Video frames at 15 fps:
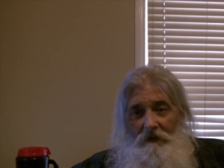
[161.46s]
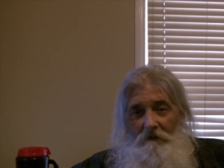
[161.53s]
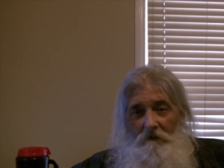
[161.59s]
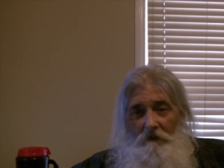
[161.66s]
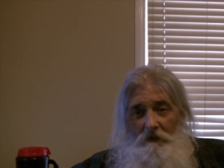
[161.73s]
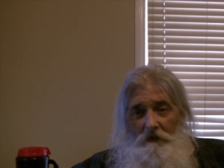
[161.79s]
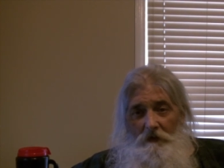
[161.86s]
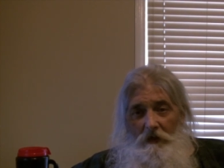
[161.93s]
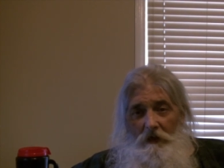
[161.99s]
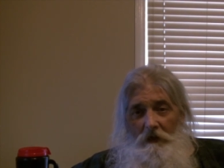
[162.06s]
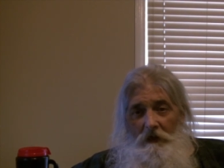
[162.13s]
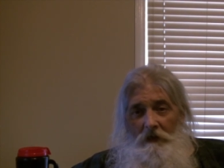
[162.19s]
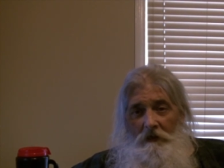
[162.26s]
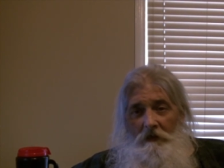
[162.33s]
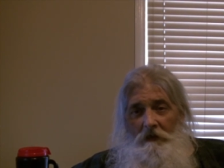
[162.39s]
And we're
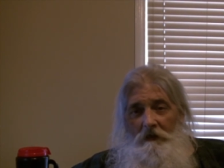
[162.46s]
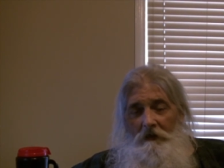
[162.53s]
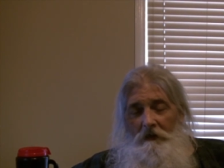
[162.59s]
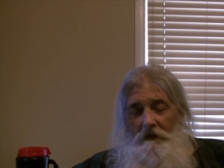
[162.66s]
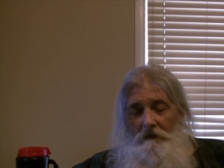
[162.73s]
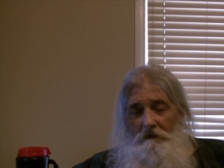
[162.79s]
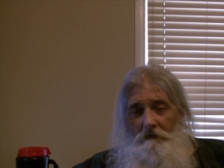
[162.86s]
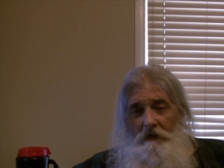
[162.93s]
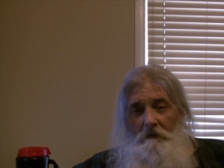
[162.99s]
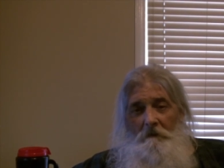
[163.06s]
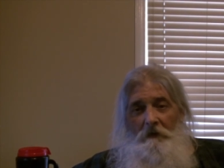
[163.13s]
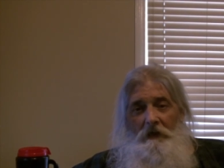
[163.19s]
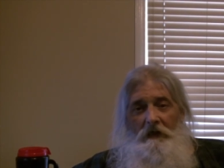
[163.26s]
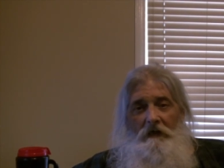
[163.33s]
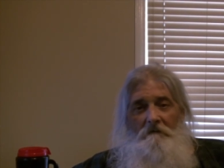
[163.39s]
talking
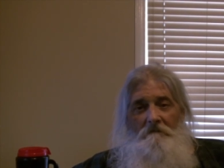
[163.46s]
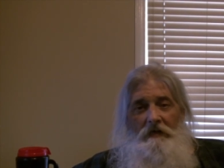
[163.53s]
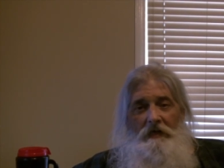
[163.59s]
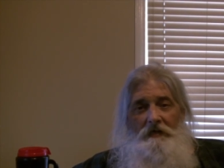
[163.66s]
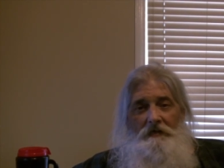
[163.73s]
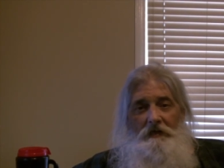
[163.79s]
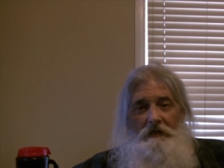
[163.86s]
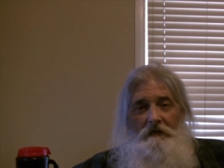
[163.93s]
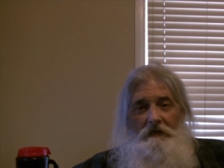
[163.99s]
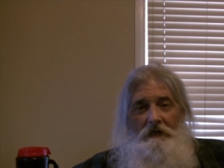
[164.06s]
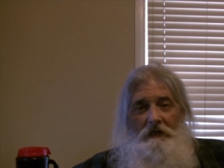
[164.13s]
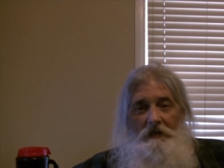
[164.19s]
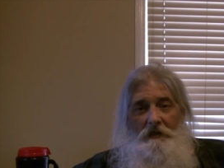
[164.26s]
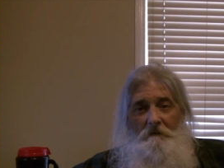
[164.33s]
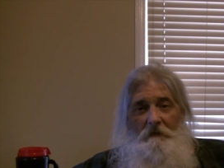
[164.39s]
extremely
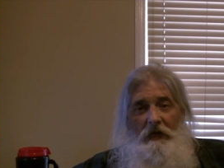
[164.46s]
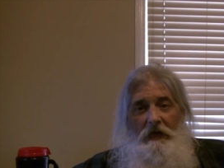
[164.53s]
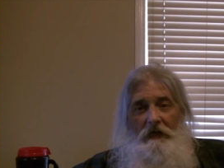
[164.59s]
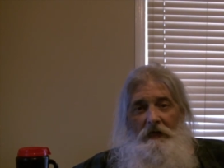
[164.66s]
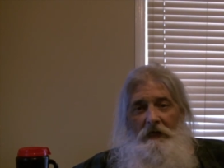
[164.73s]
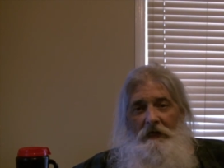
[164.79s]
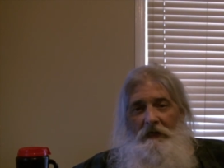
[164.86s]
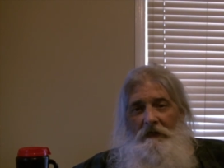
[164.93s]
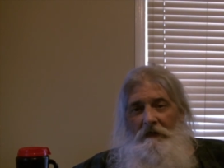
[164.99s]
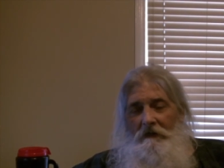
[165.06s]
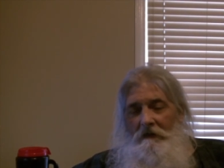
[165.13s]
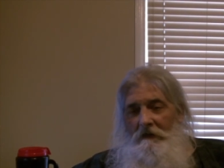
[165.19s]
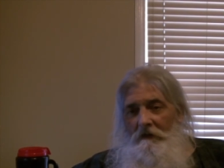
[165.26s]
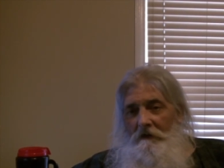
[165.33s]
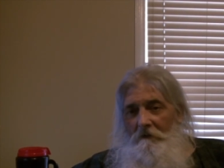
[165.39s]
amazingly expanding
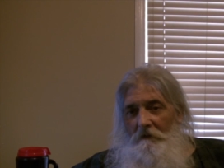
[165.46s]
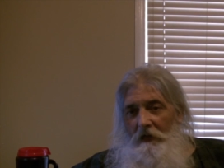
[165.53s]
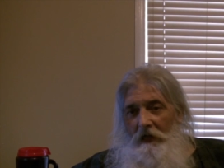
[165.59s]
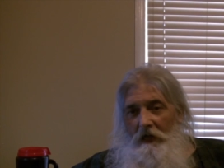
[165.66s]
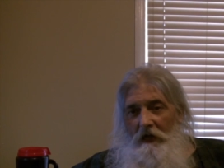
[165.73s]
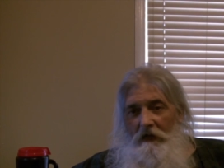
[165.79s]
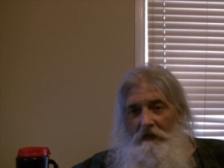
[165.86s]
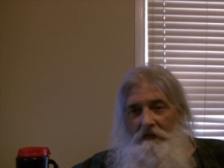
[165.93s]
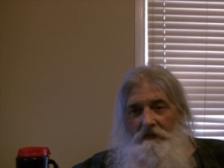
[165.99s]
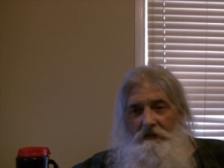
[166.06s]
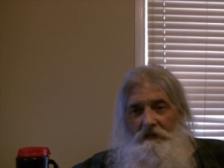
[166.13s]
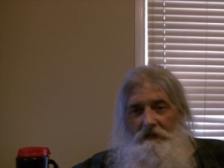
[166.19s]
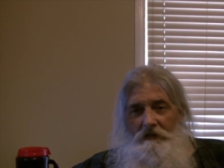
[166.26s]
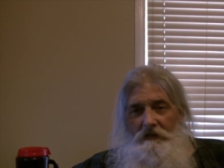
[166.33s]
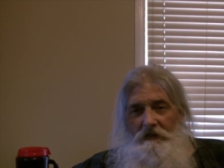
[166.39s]

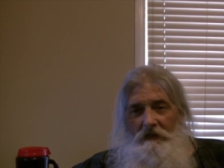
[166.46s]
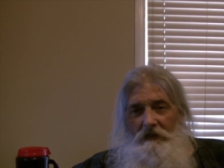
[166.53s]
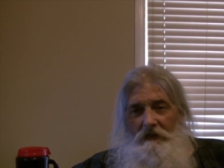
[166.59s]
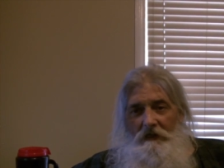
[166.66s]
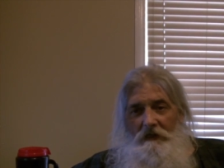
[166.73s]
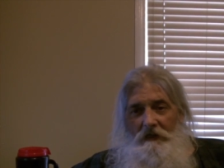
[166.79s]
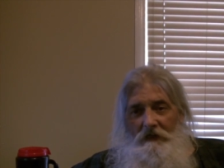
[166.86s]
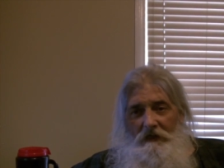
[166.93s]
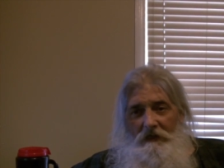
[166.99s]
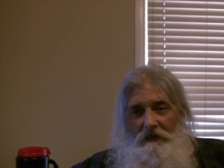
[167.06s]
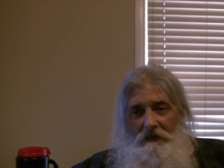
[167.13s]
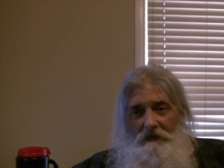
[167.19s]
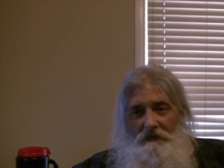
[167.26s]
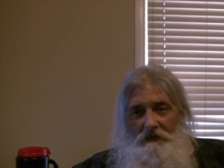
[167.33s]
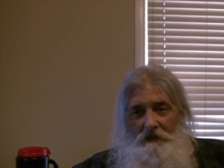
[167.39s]
because it
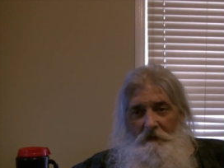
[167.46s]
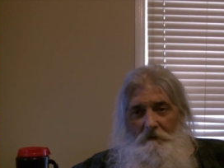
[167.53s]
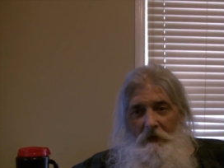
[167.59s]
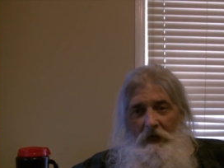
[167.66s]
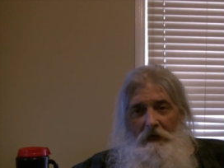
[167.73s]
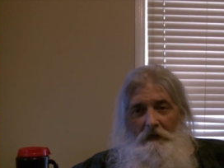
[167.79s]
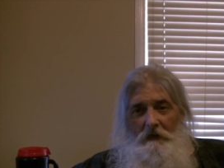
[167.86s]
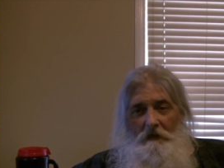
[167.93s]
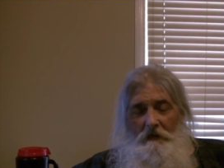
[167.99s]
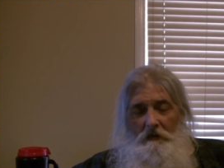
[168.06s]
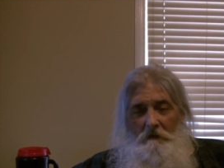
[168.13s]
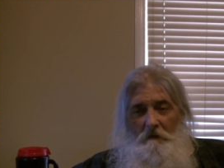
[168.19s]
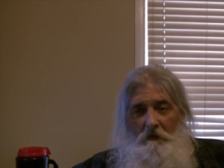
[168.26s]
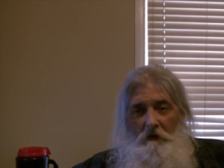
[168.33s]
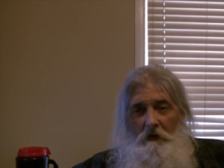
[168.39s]
has expanded to
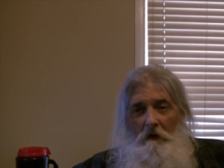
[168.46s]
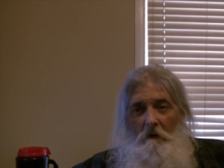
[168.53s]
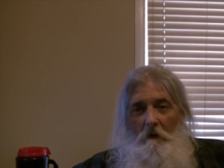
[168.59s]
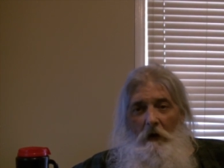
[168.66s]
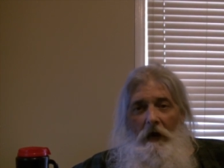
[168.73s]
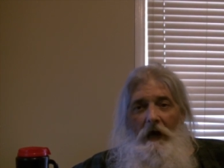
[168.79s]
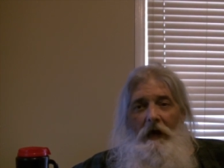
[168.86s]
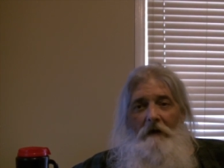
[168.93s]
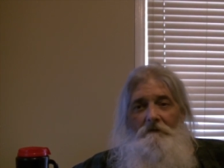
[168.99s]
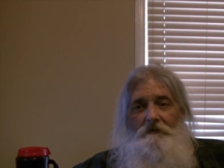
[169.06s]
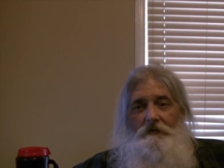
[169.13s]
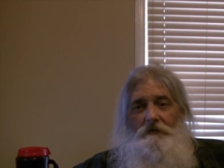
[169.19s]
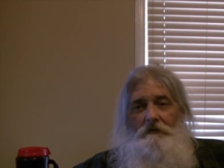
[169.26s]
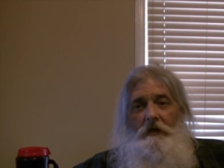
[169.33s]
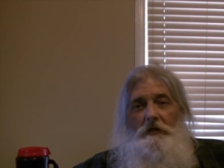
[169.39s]
the point where I have
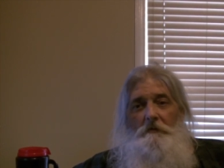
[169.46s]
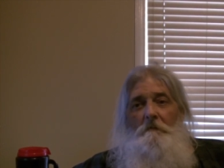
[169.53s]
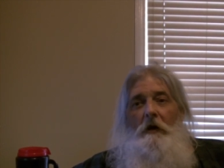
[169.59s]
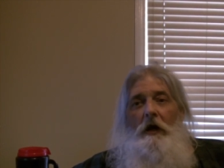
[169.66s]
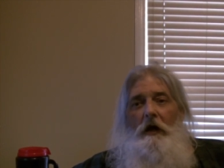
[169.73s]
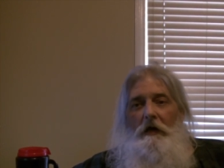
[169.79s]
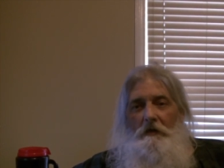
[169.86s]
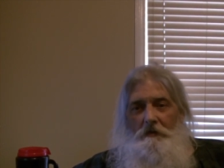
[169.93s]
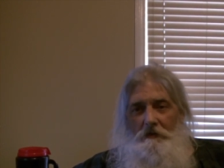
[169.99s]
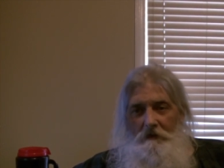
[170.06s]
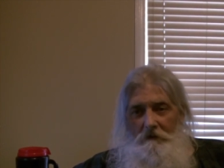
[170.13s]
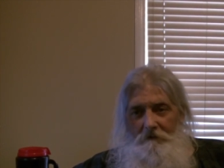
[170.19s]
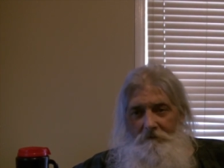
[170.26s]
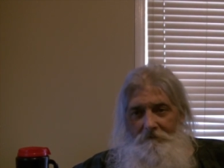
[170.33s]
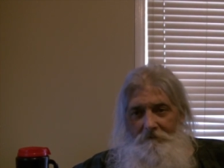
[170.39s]
stretch marks.